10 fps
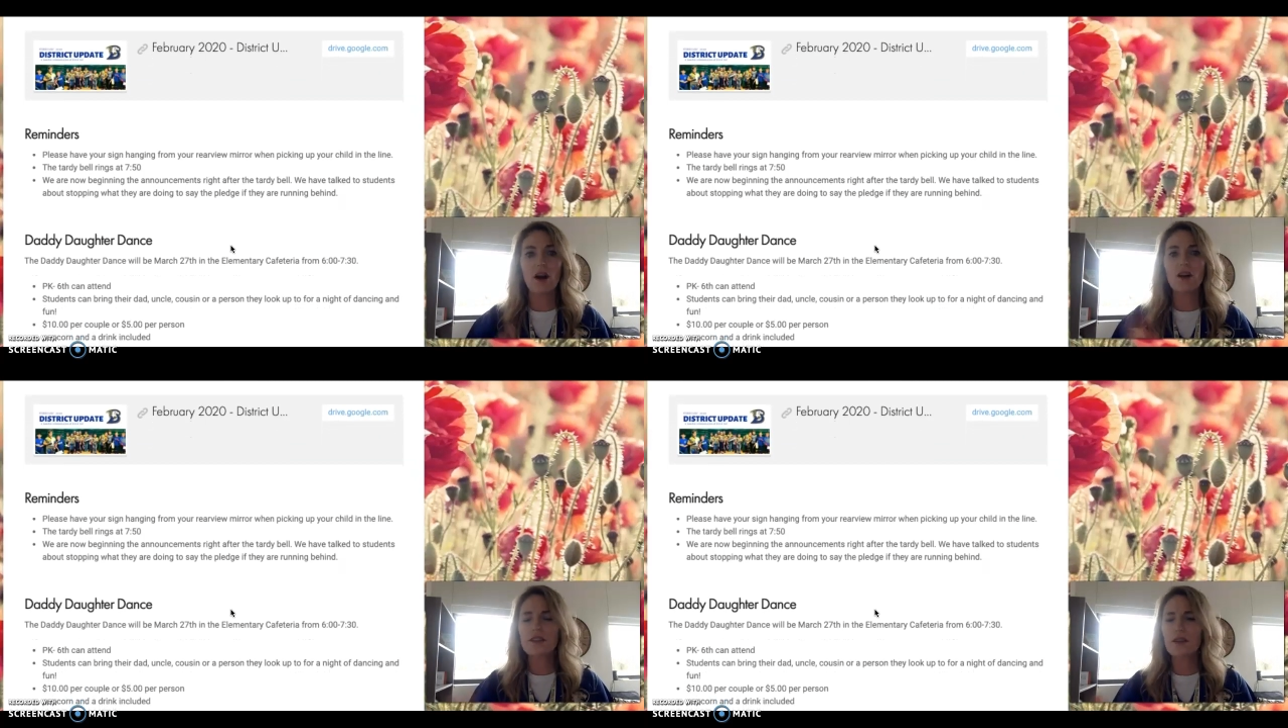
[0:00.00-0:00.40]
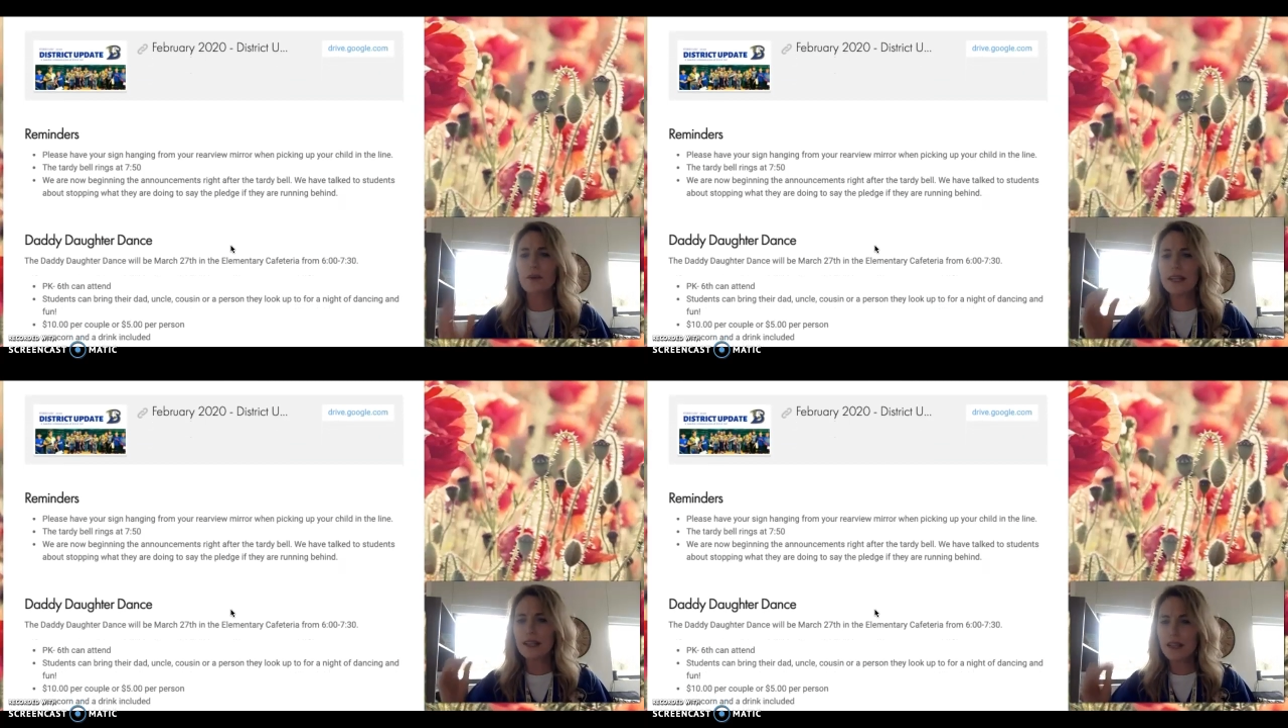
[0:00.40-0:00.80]
Also,
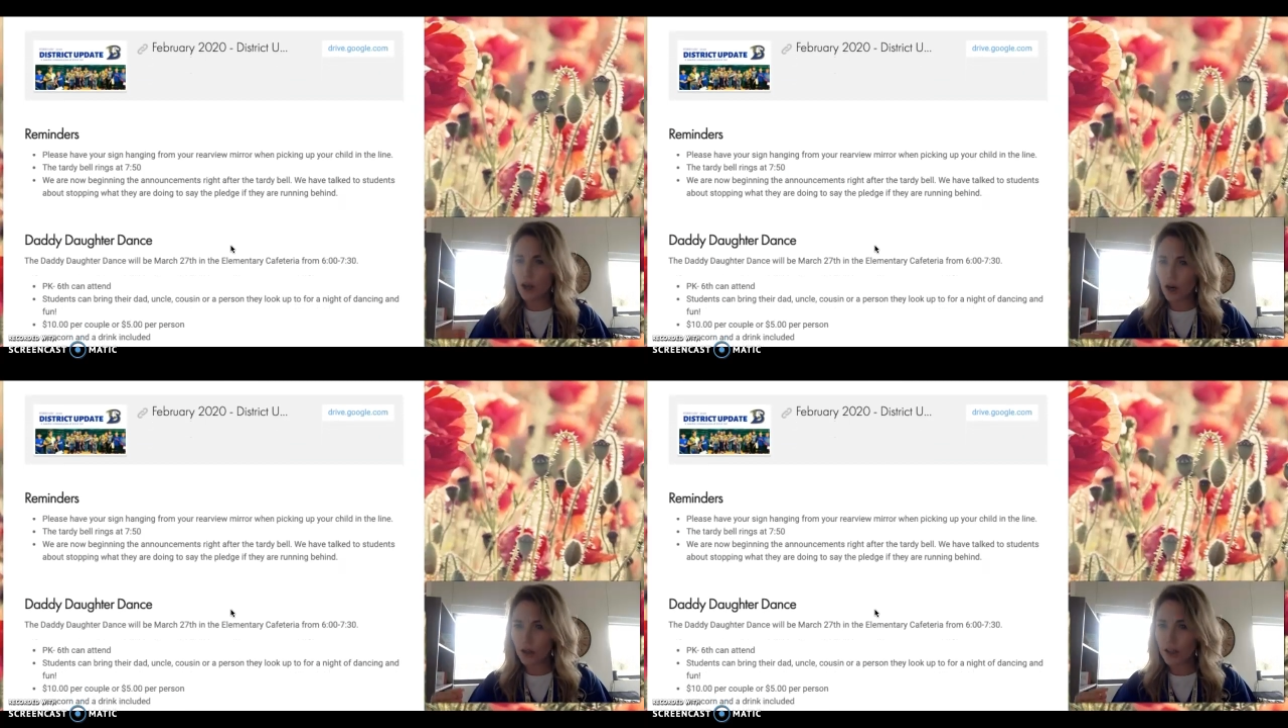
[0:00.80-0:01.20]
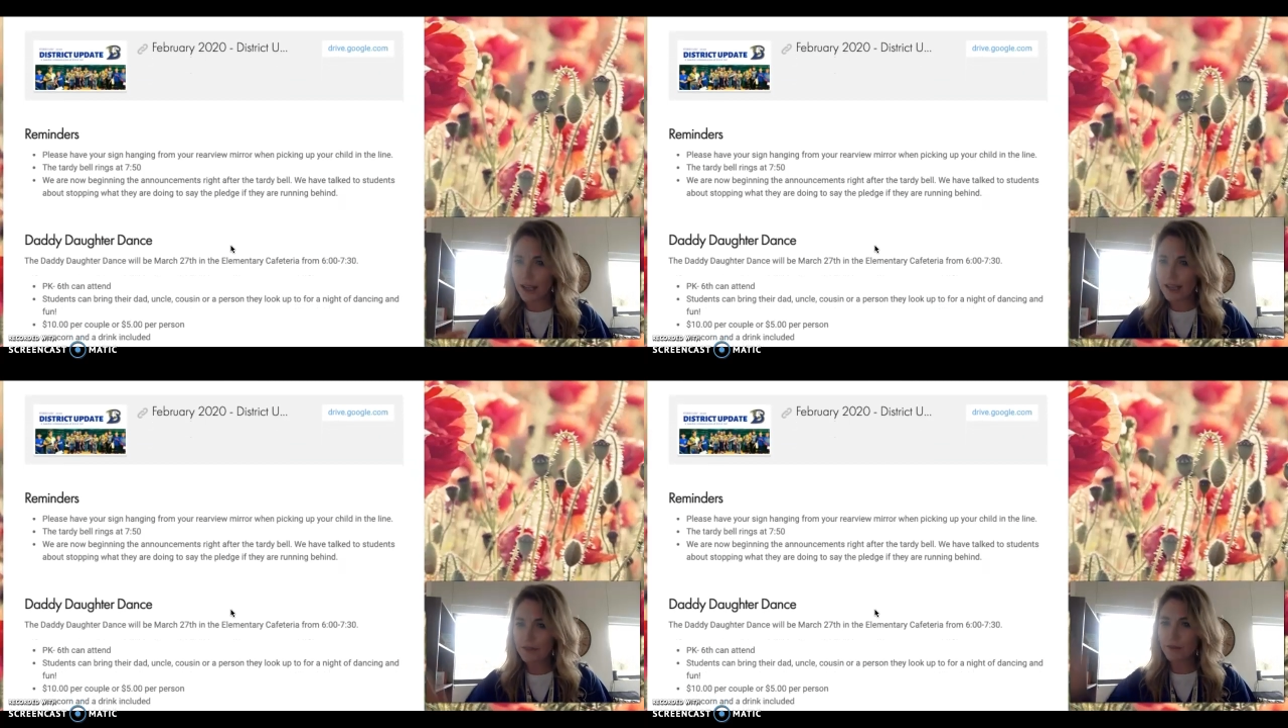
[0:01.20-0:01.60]
in the car
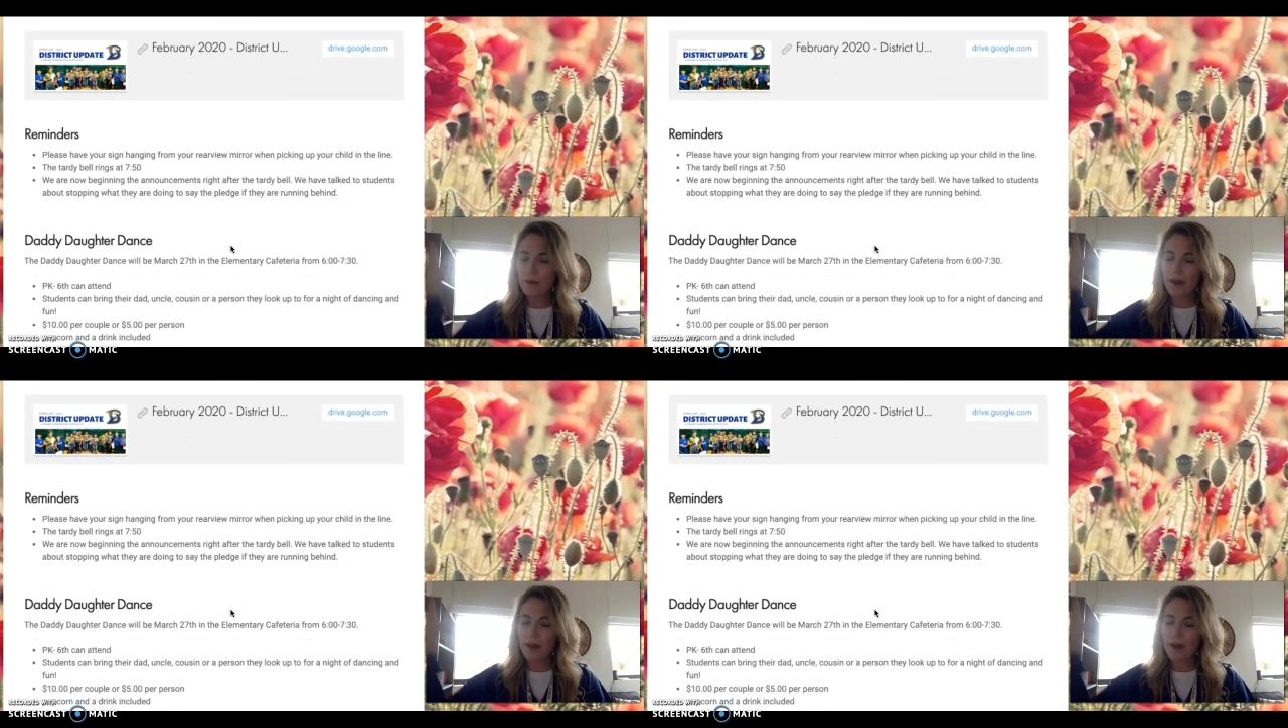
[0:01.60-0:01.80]
line, if